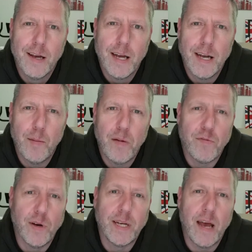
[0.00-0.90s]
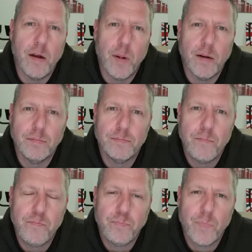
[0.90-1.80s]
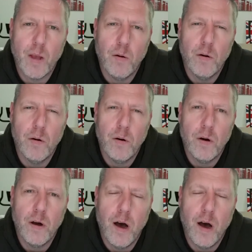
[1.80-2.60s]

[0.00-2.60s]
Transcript: getting a bit freaked out about? Or